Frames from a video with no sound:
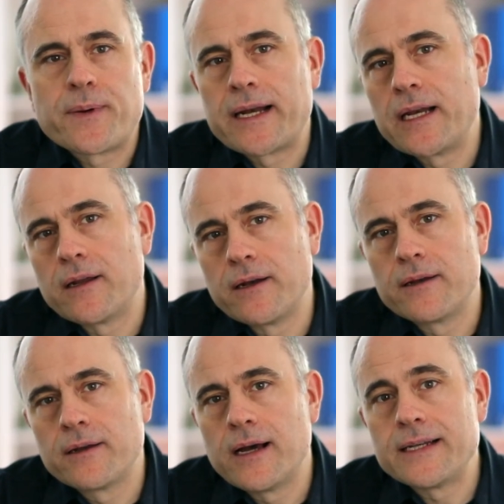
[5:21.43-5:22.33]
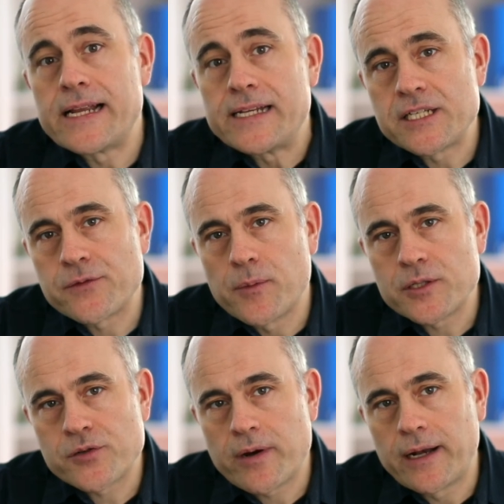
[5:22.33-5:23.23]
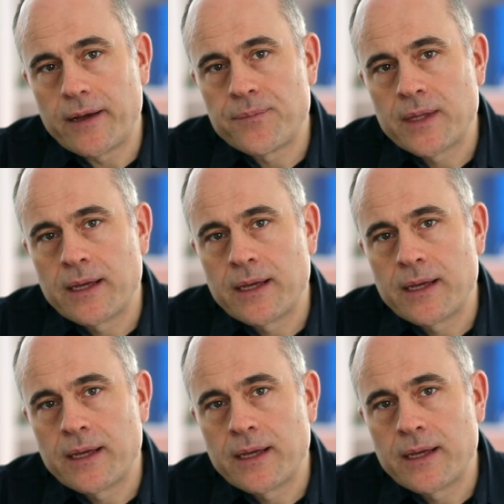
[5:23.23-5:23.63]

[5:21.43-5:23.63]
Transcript: Paddy Lund, a dentist from Australia,